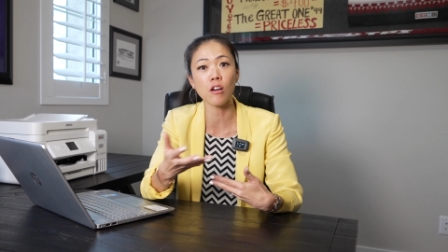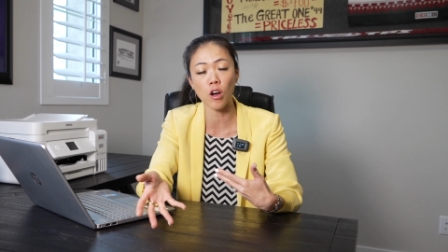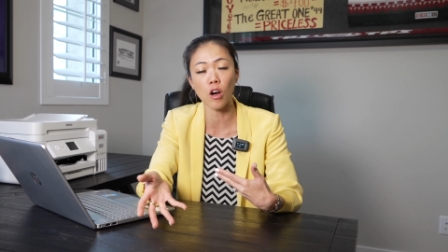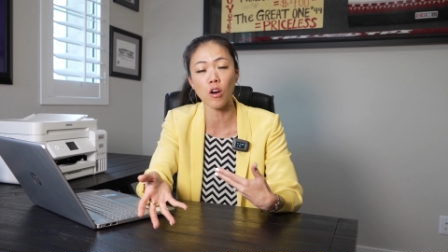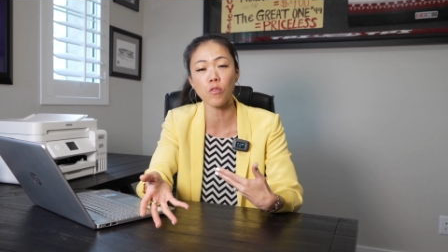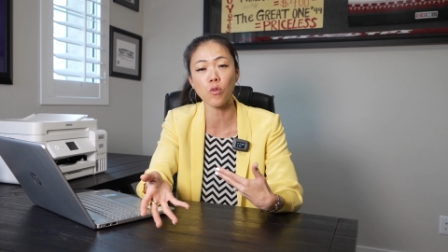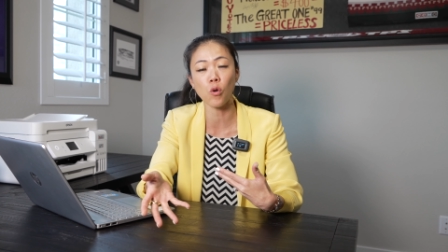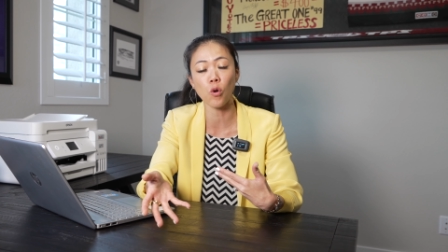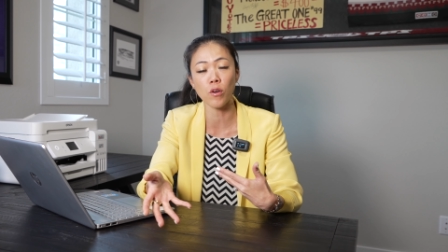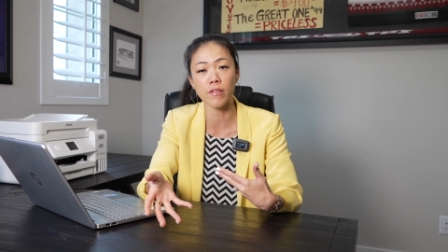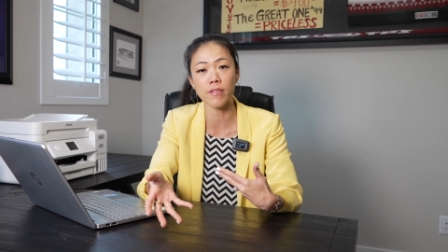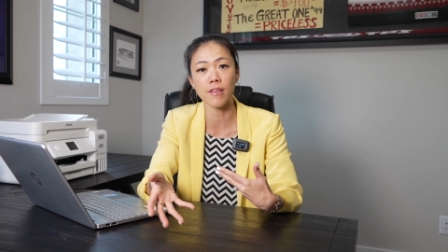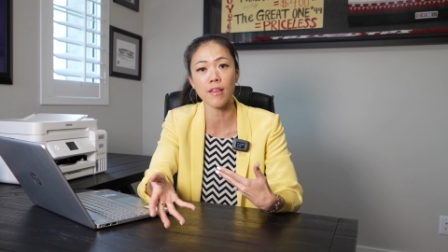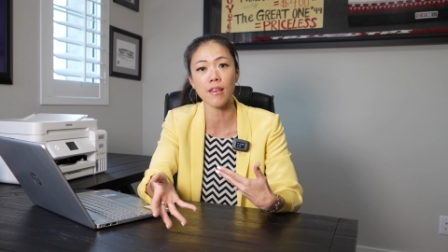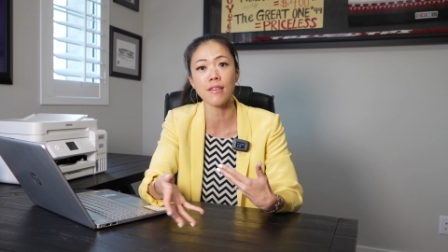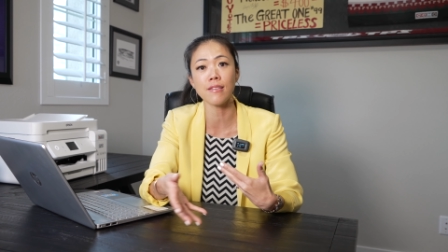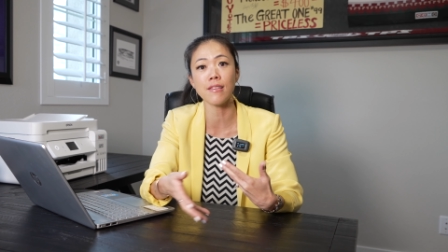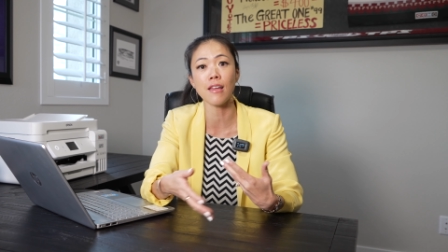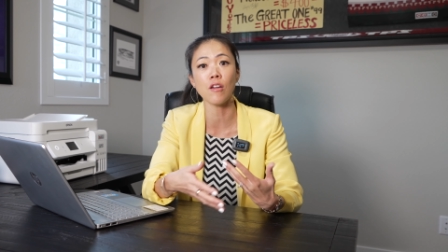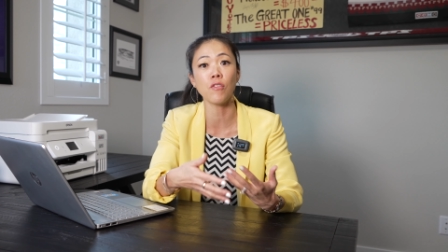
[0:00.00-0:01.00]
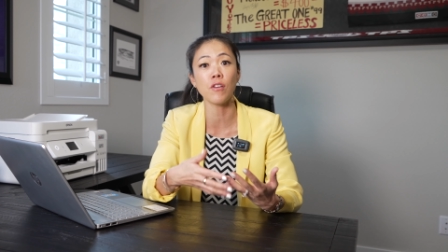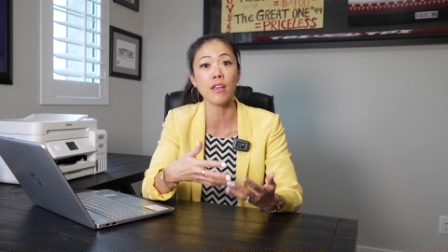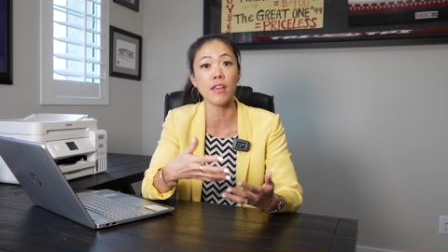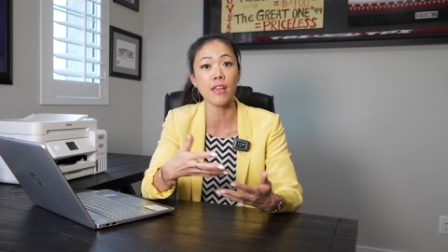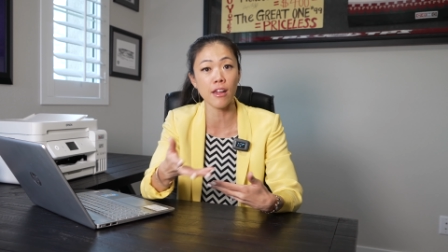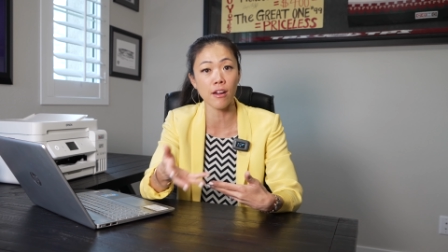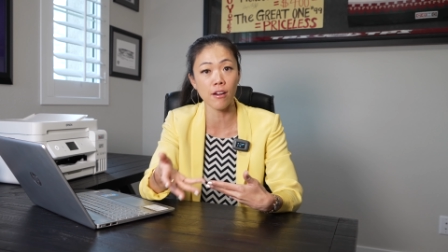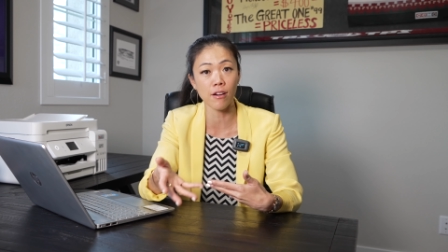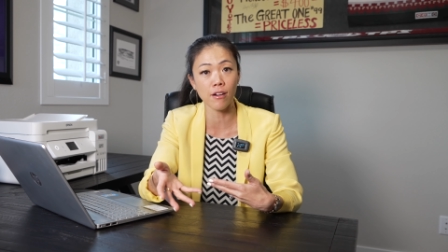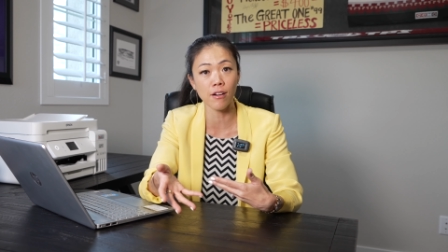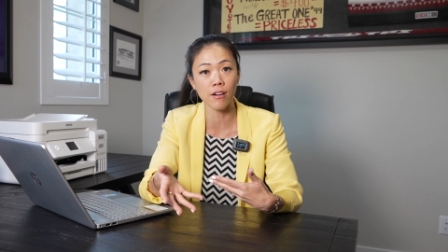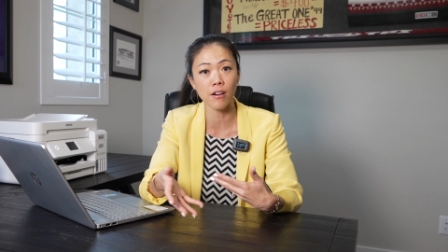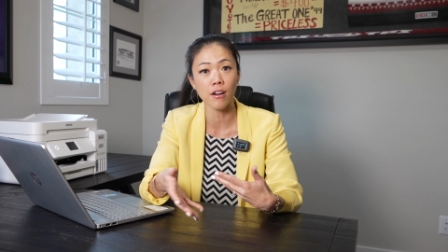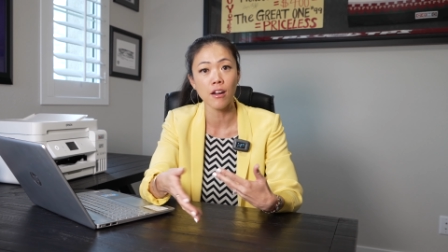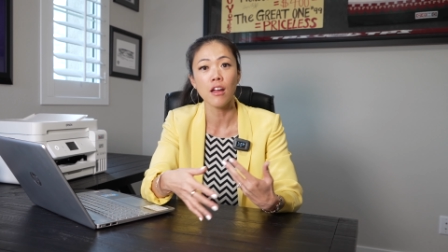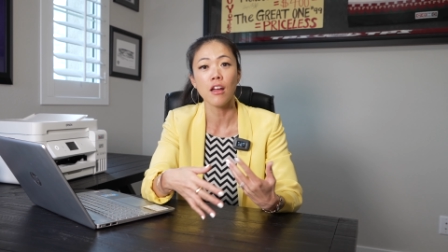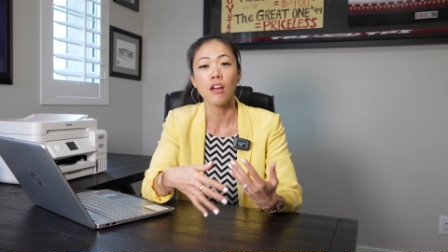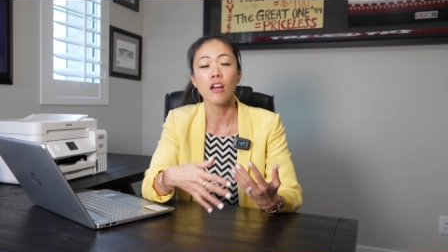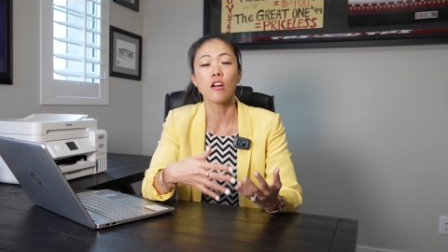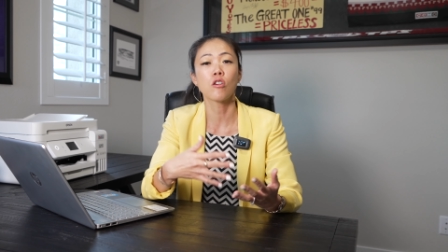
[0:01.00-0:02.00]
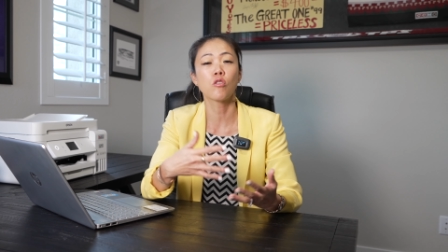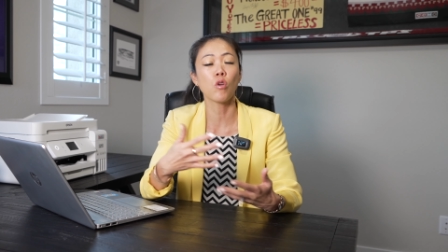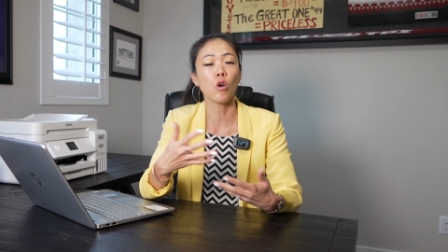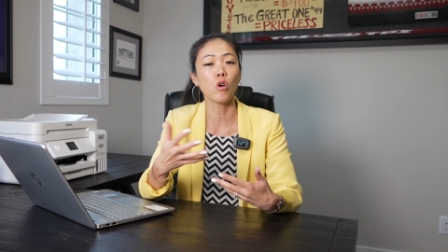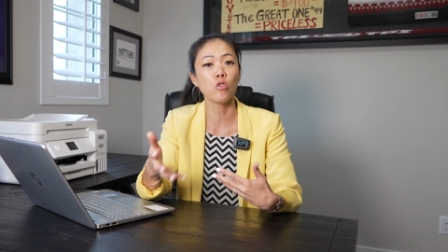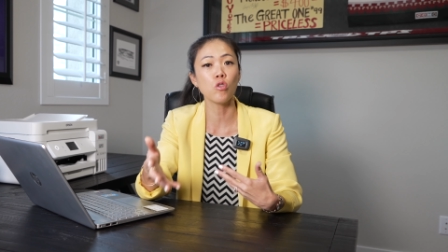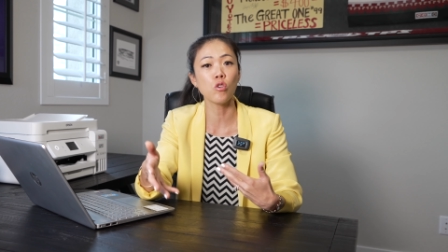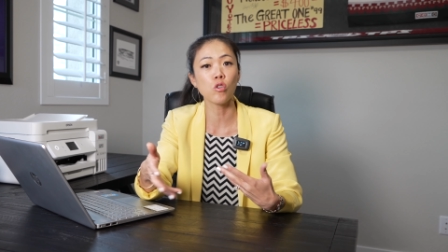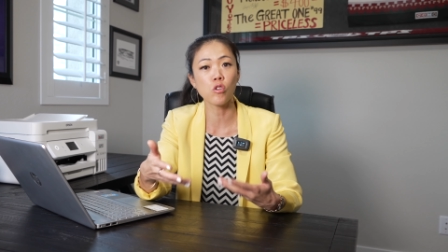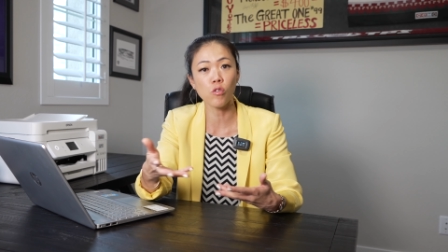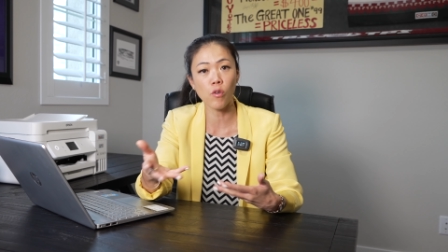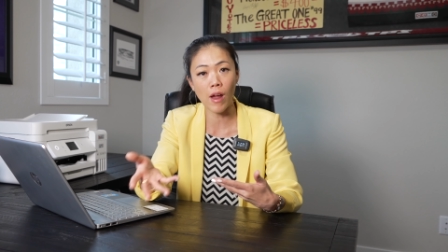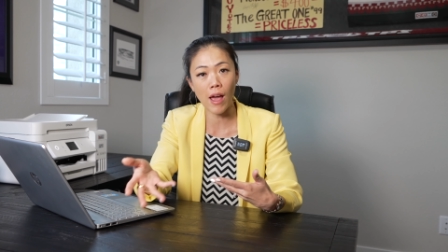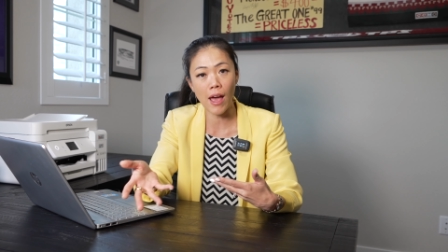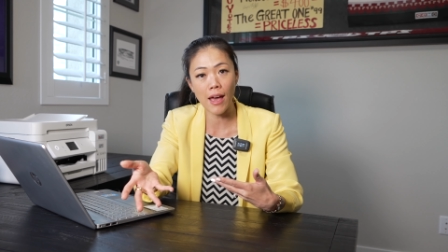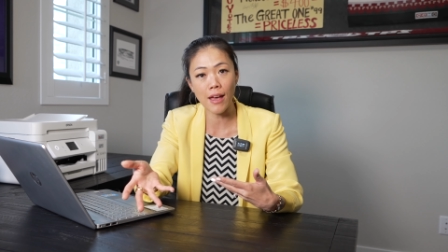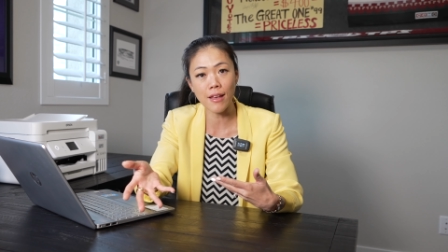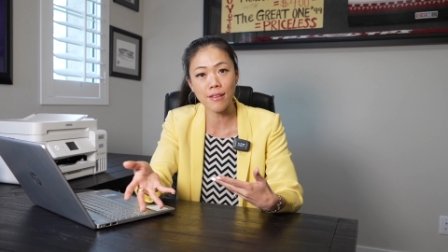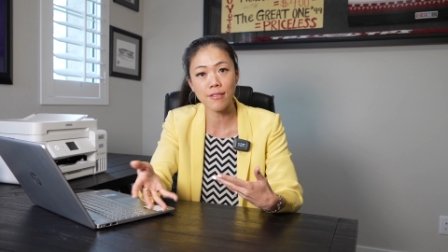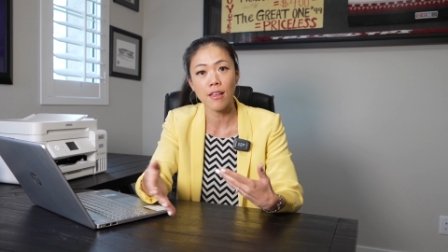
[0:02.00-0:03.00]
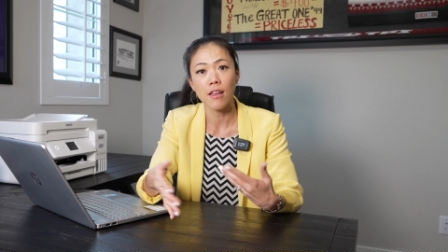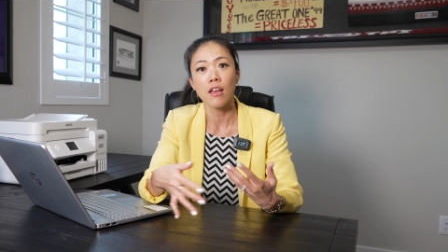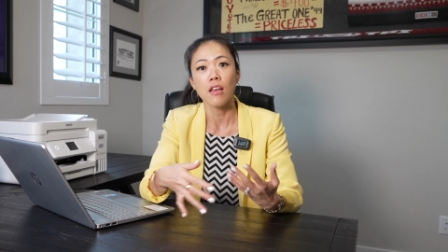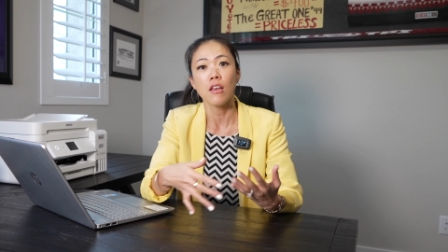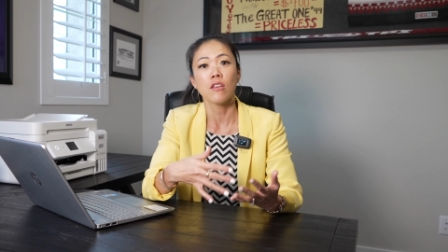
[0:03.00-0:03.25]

golf courses every year, grow new grass.